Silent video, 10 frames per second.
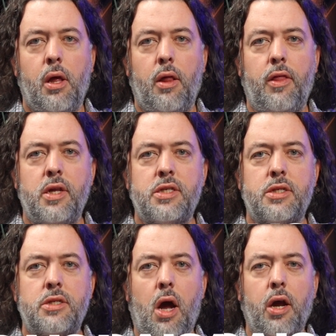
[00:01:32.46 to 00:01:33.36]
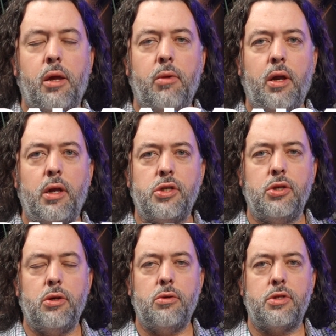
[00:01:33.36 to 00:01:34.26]
This document is
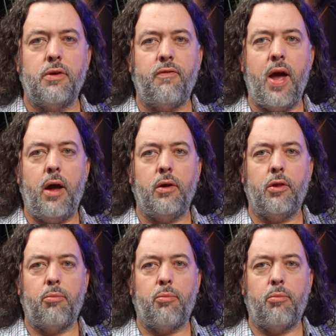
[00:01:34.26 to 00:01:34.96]
used to value the